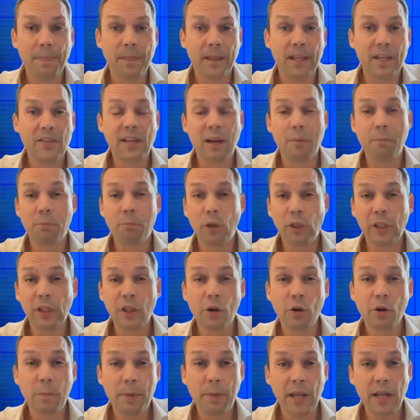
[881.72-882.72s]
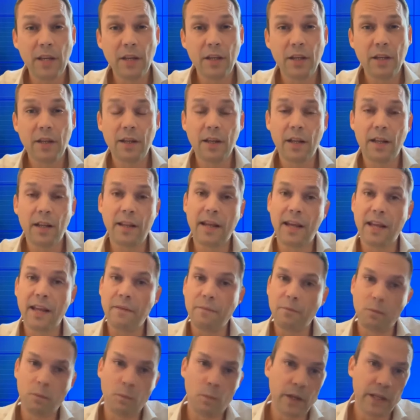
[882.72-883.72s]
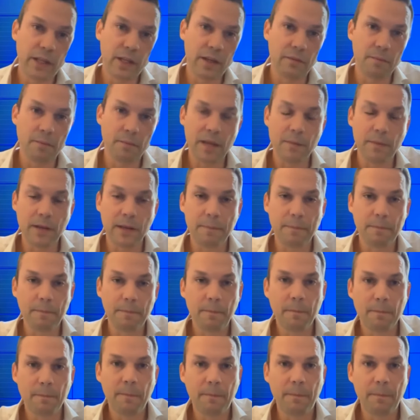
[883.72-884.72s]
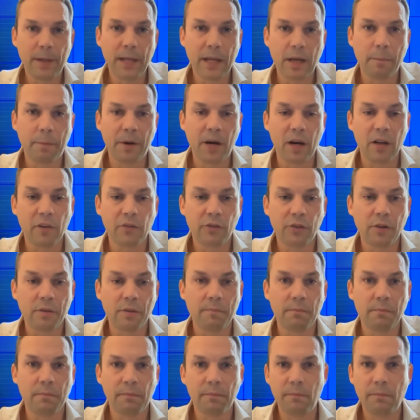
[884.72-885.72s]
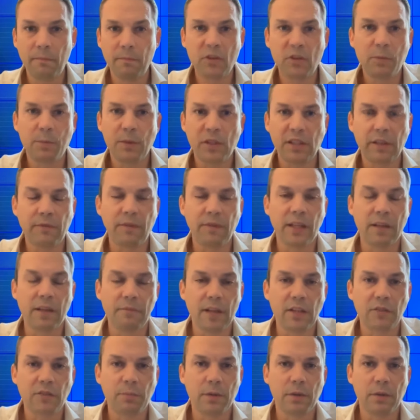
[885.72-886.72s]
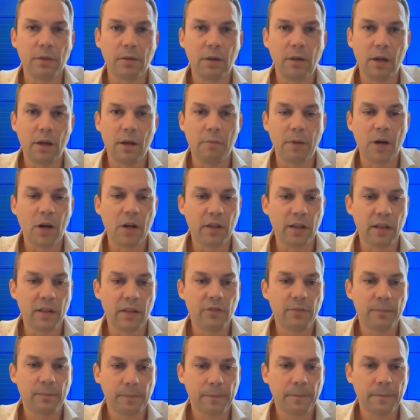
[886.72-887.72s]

Is that broadly your opinion? And then we can maybe pick apart some specific investment markets.